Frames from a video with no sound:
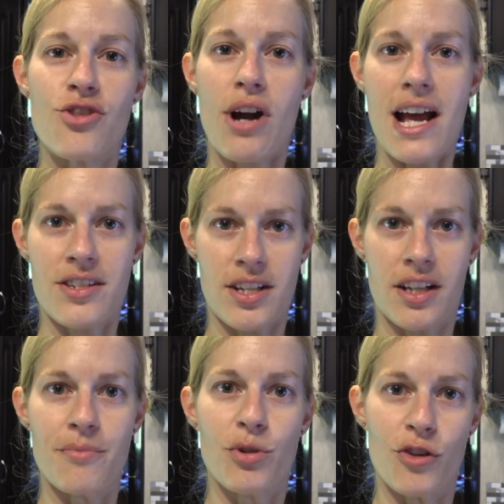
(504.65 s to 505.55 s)

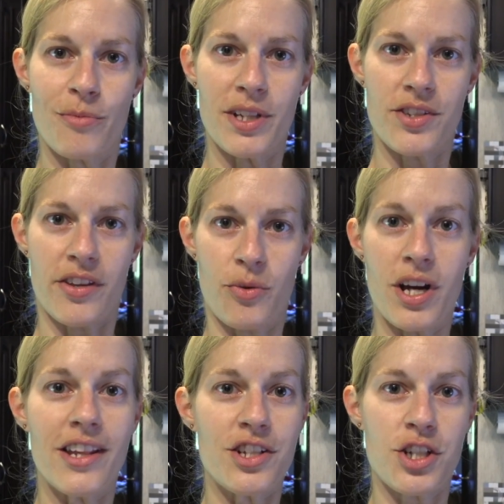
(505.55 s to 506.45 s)
drastic improvements on the
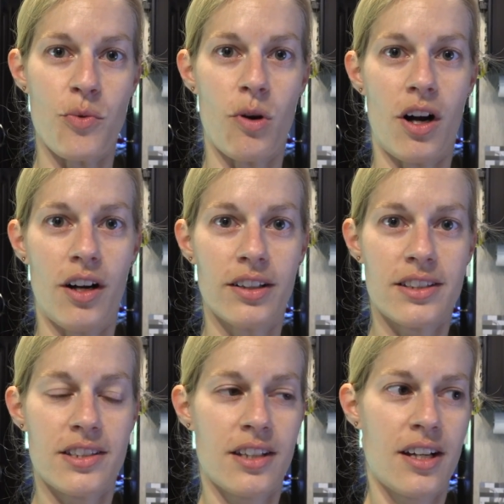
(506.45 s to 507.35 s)
way that she
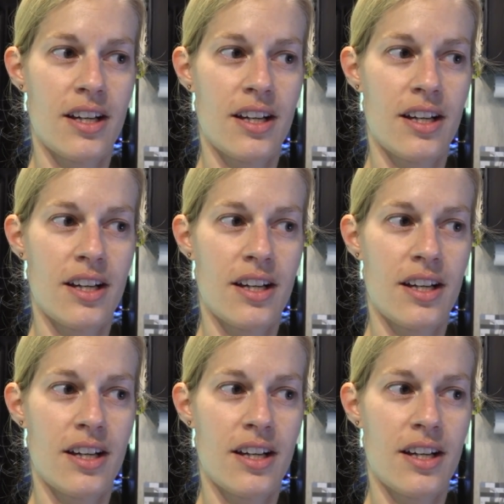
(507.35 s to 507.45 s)
walks.